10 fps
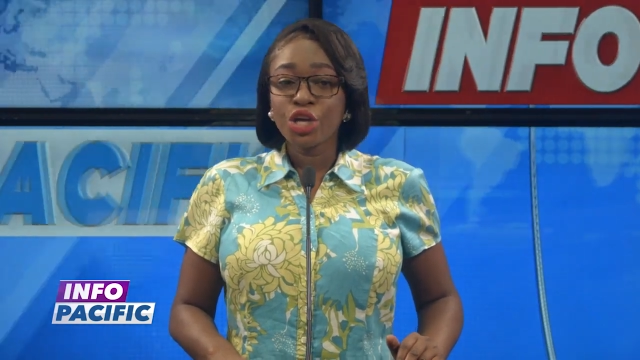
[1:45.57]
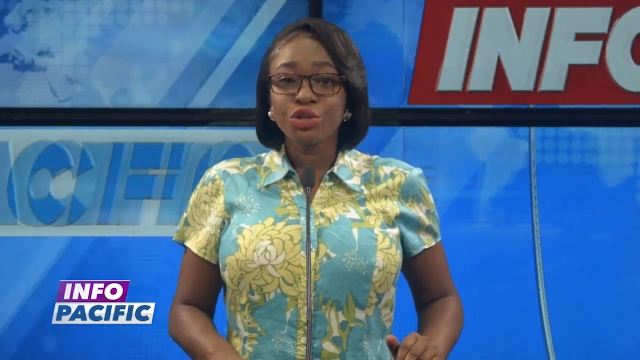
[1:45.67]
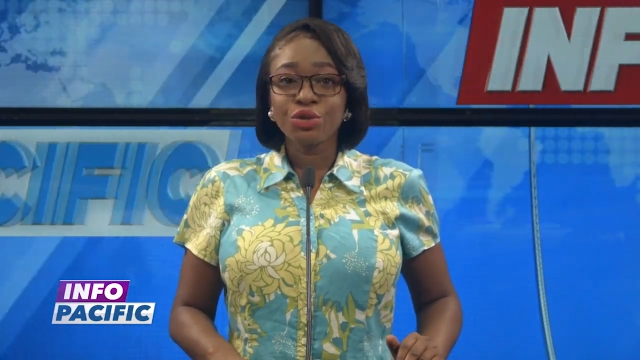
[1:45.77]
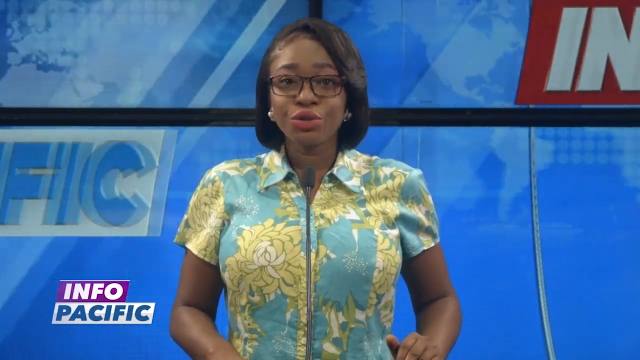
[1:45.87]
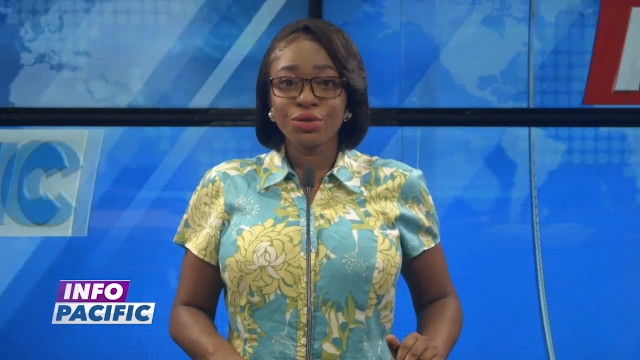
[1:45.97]

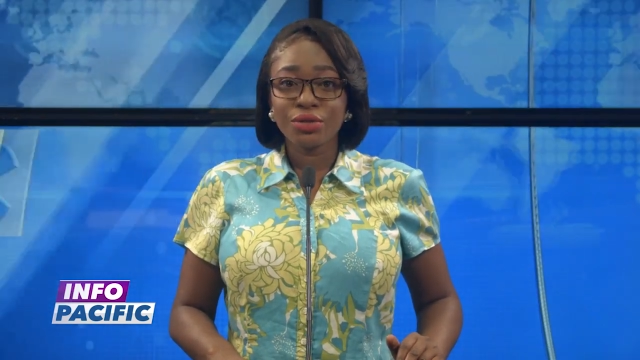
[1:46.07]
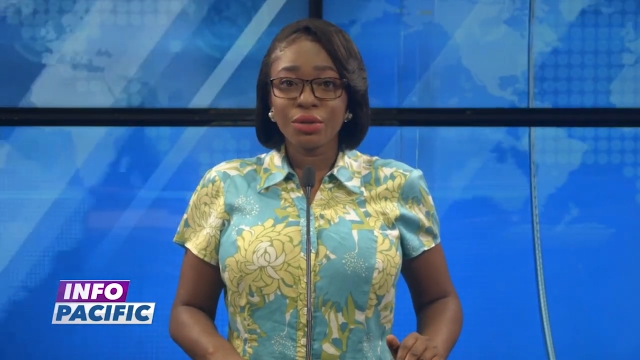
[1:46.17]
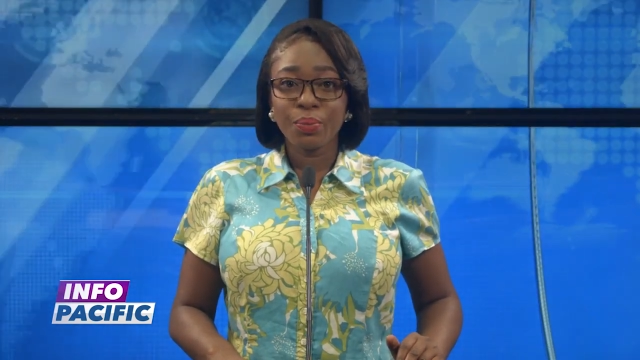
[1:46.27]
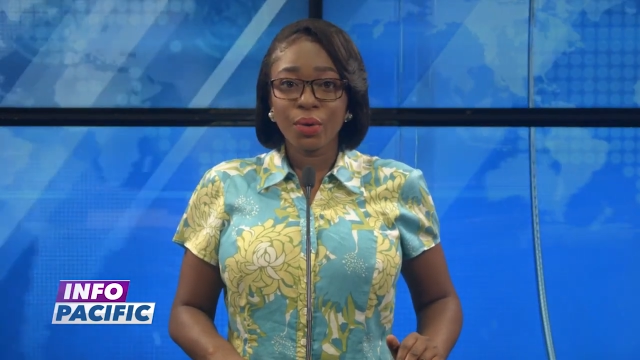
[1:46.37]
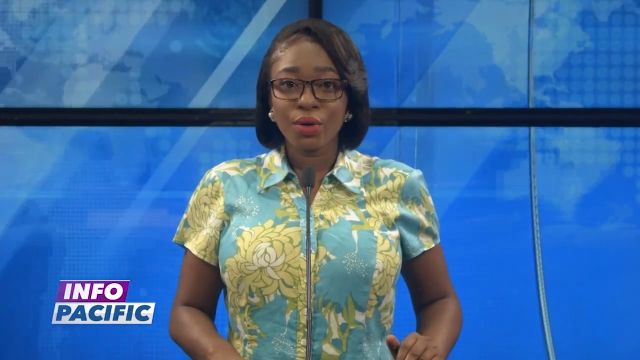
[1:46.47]
to go to the
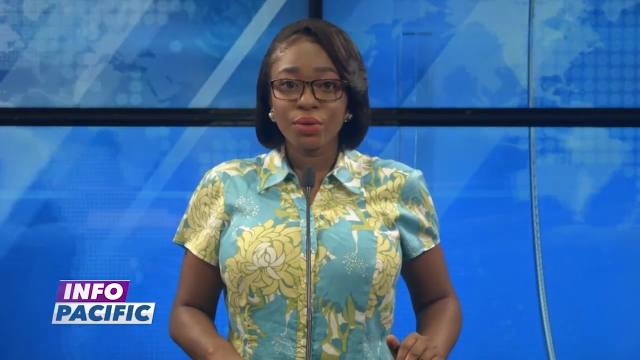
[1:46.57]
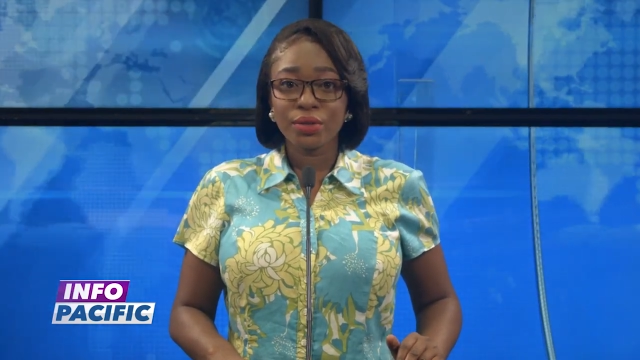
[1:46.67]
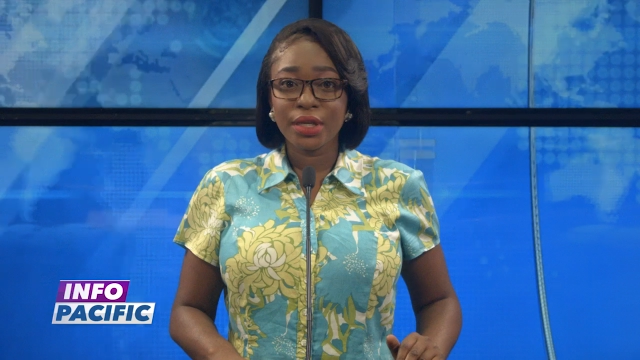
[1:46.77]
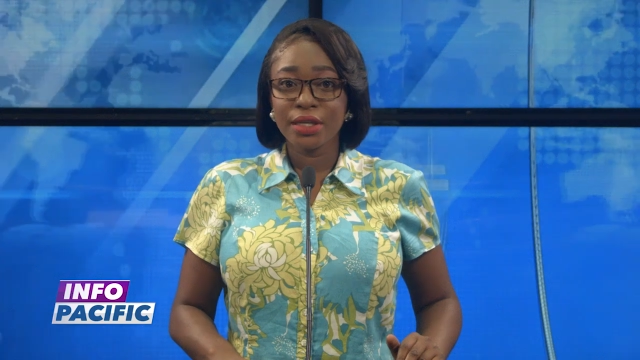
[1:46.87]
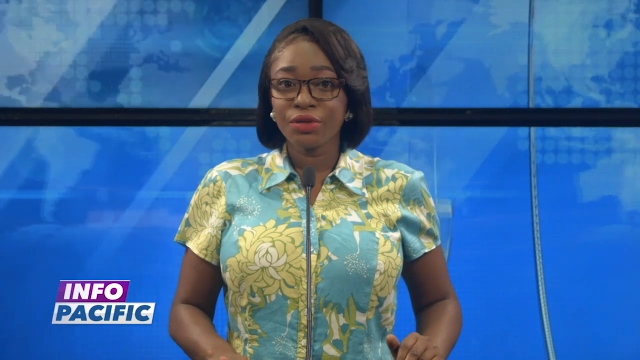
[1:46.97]

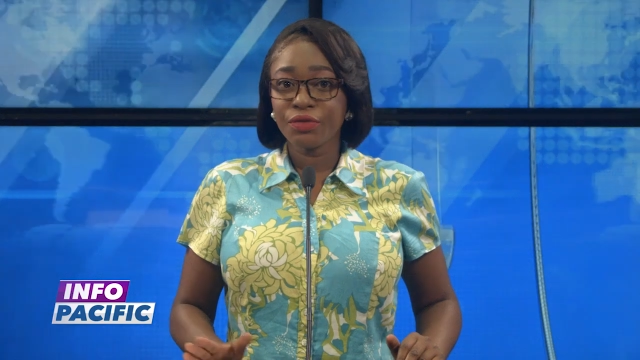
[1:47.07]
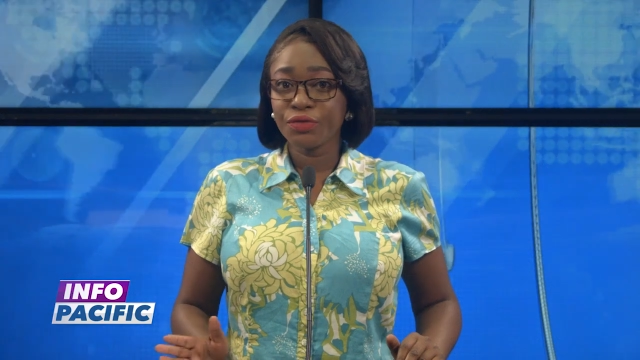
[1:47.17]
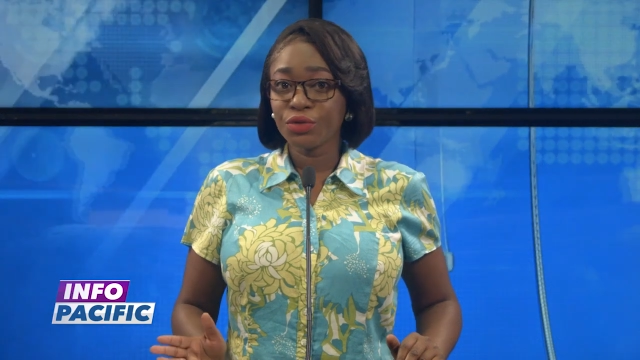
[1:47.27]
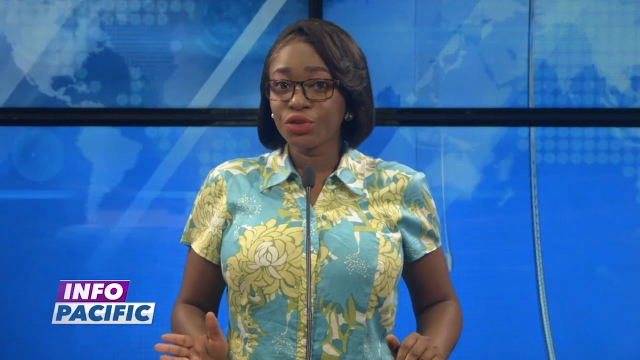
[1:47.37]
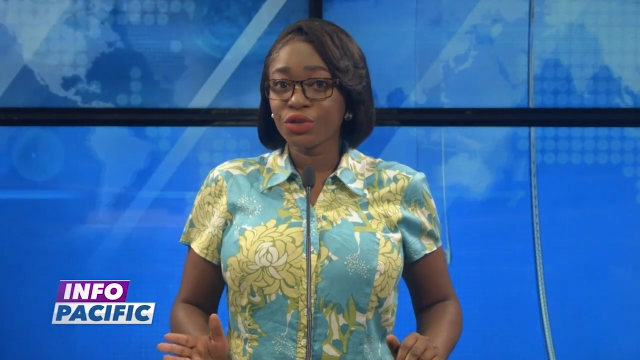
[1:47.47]
polls in the
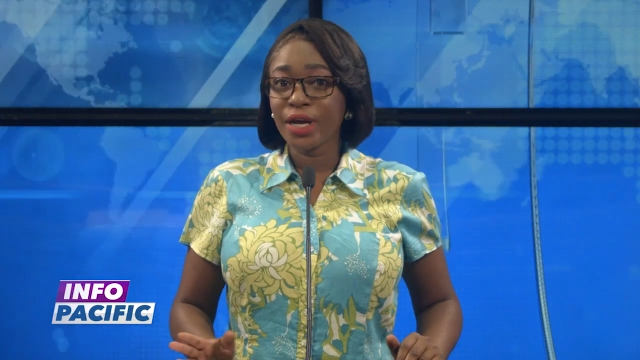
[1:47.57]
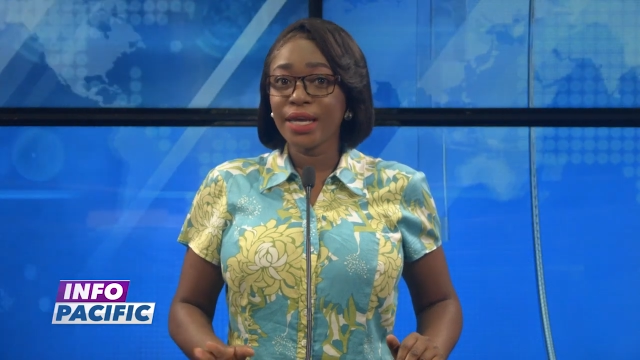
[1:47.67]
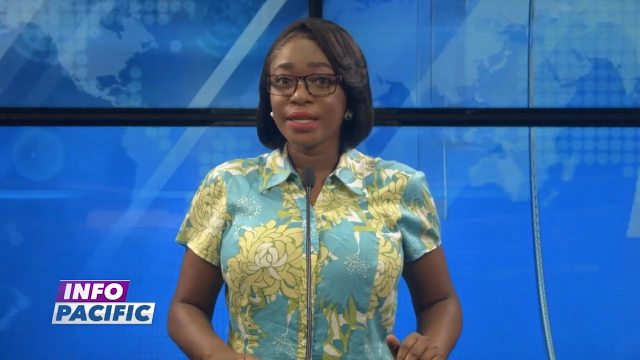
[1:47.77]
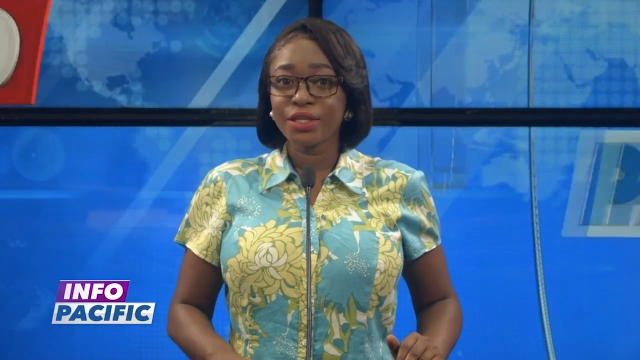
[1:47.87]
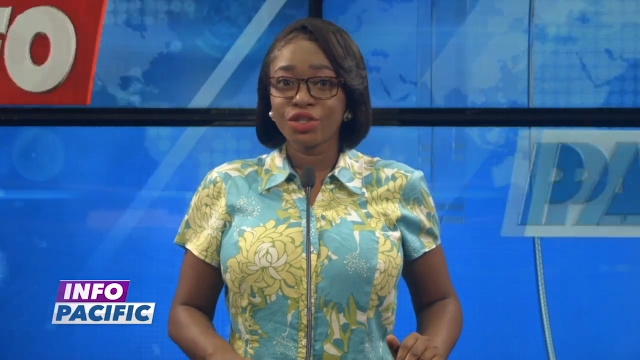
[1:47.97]
future
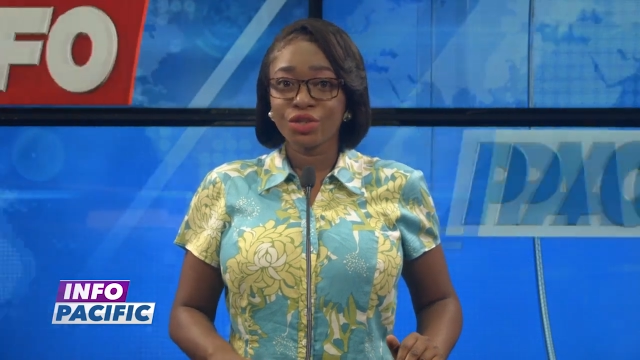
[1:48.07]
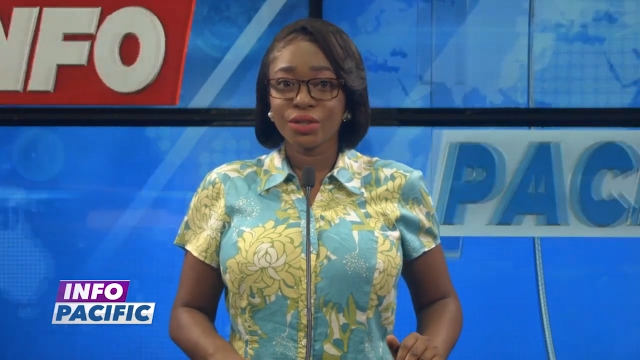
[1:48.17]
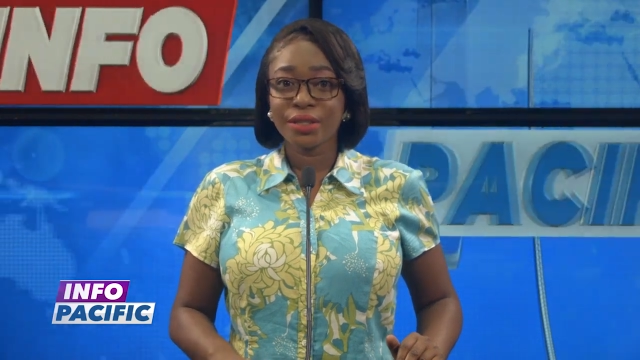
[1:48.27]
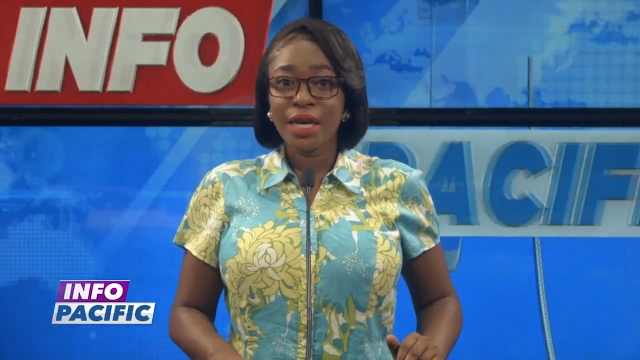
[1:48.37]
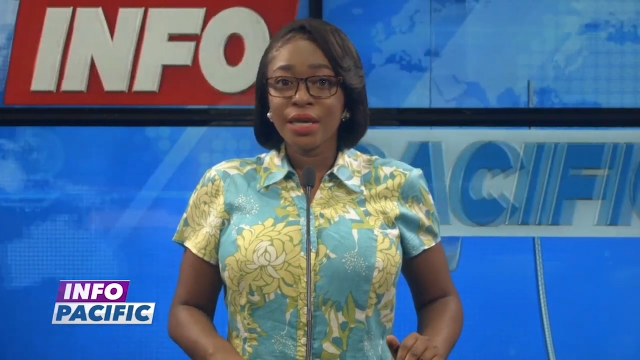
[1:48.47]

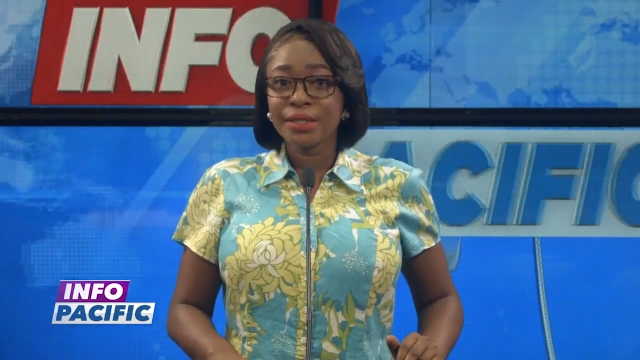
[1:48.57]
elections